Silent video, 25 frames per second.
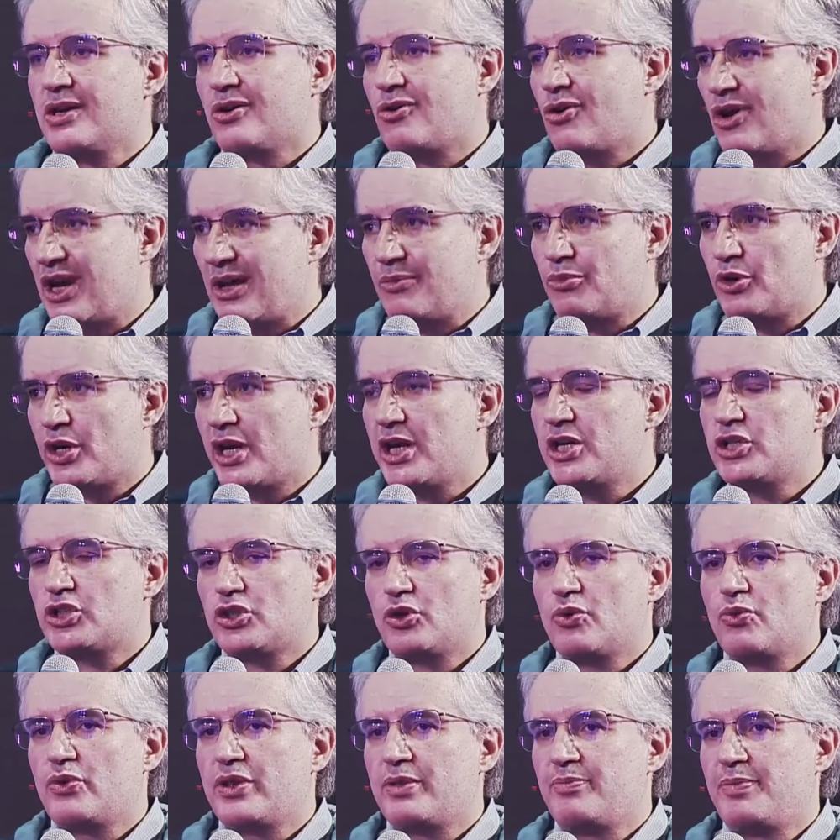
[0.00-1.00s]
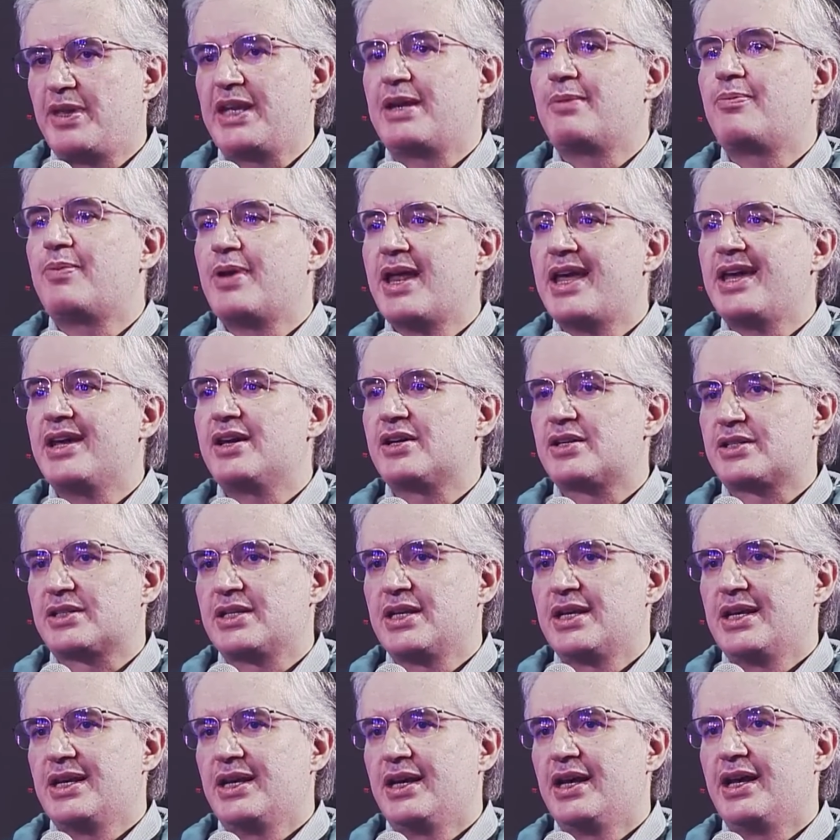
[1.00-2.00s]
collaboration with big players
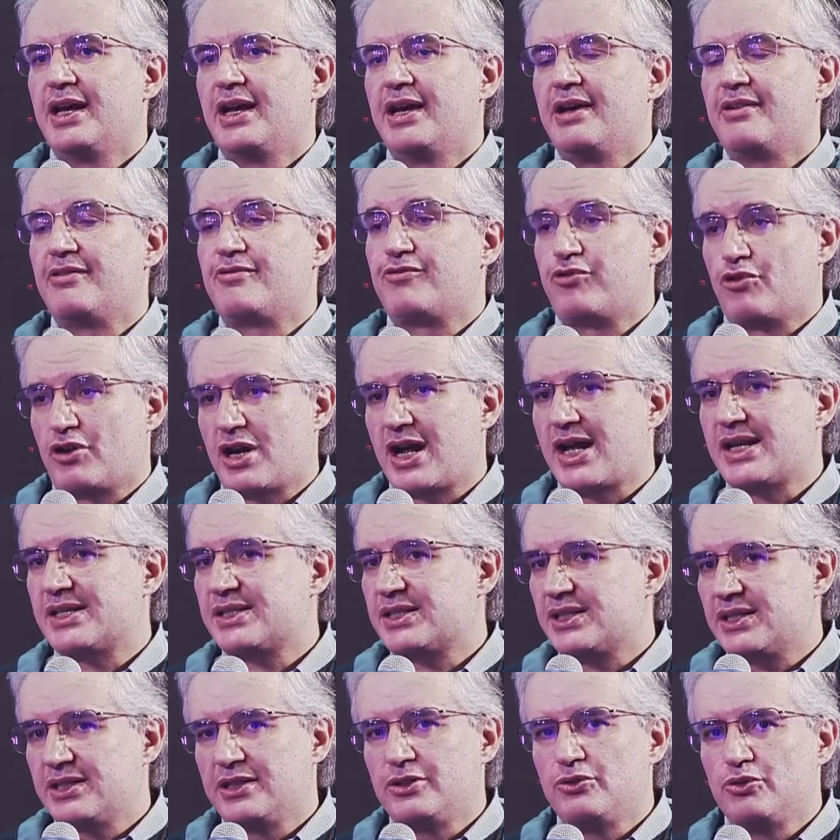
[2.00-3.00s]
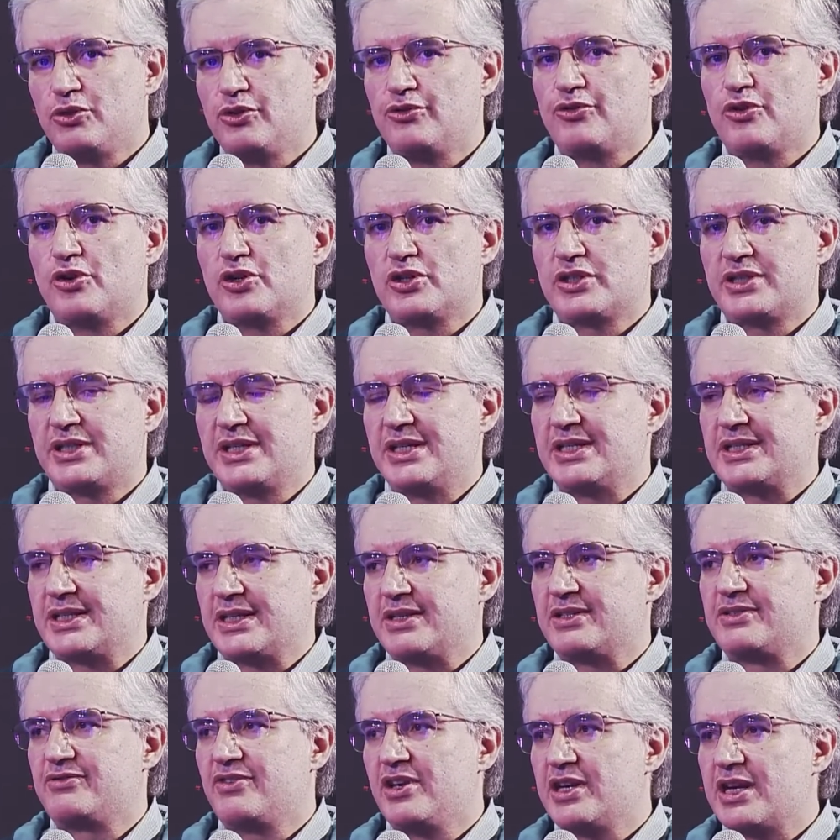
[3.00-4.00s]
for us in universities
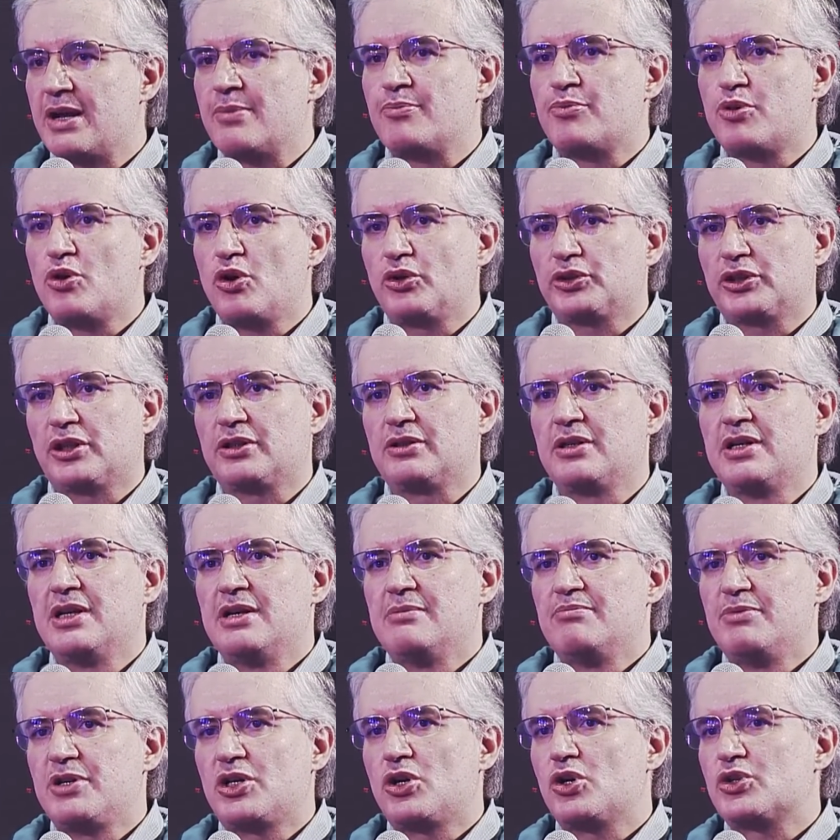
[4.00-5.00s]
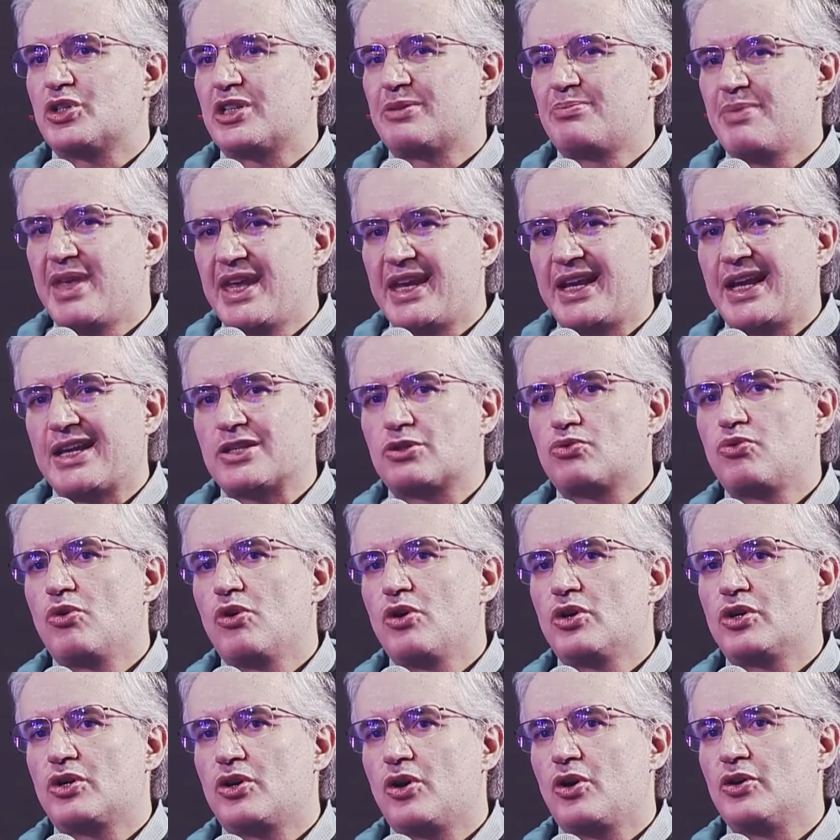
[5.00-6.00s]
is very important because it makes us
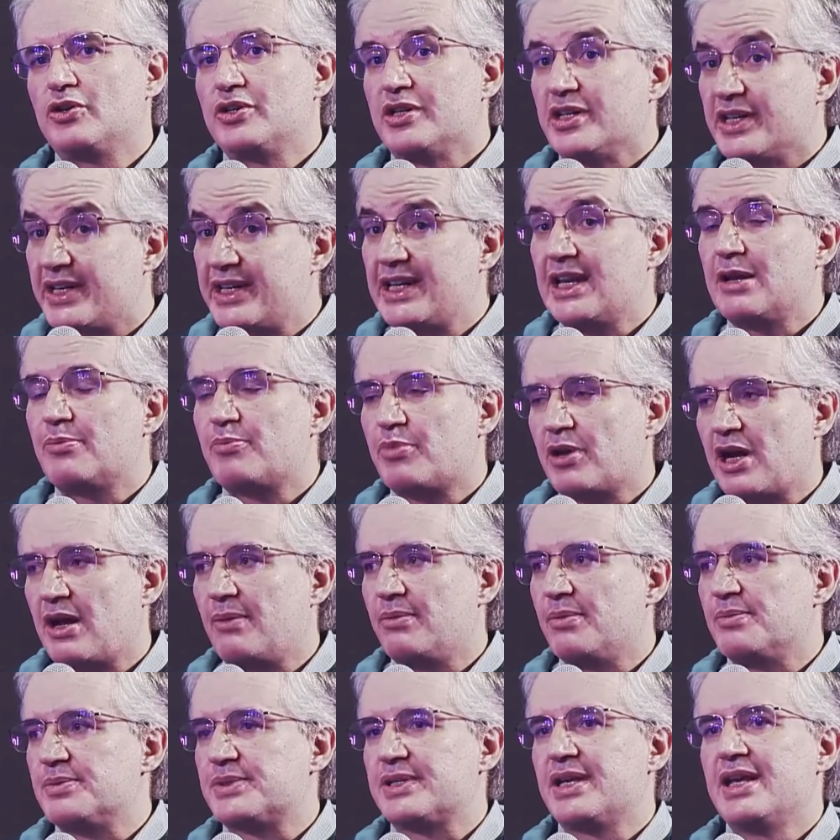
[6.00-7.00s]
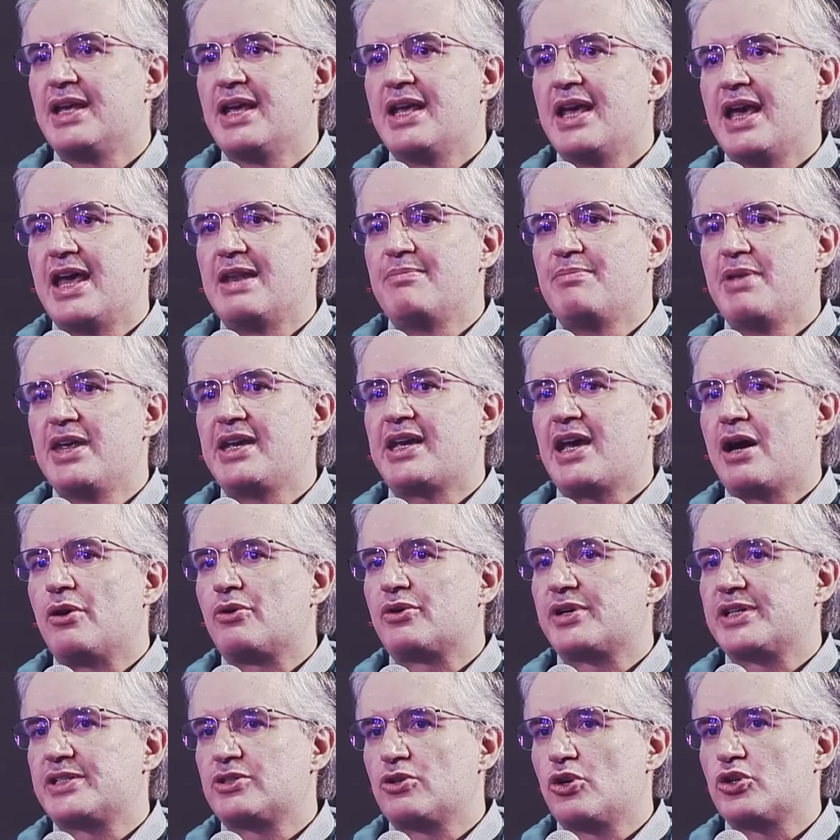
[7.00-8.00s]
work on real problems and make our
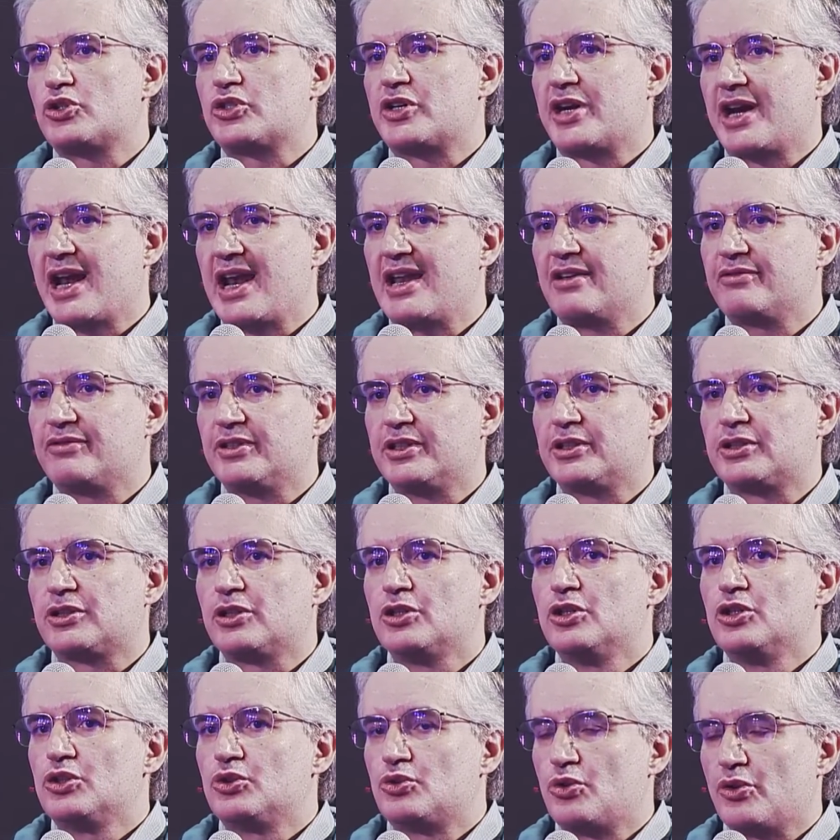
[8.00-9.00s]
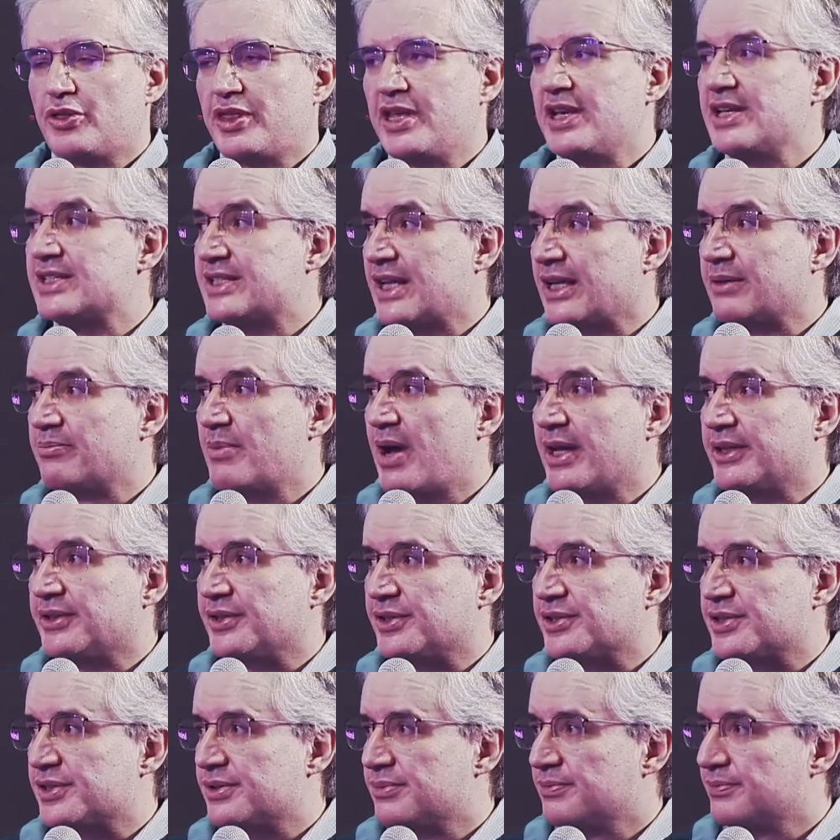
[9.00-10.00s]
research relevant to things that
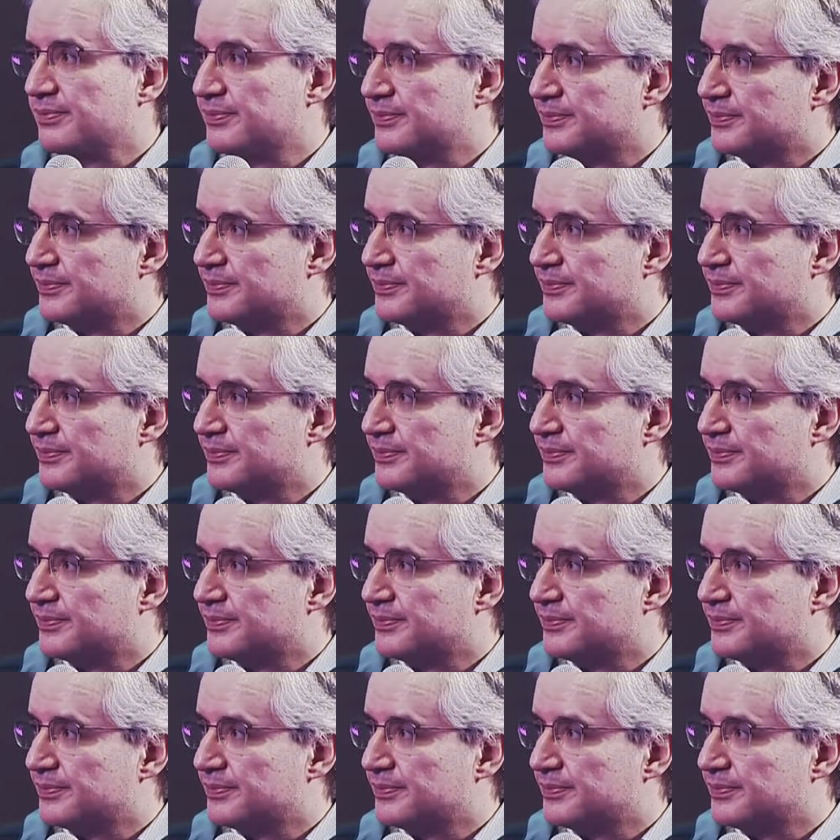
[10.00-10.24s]
matters.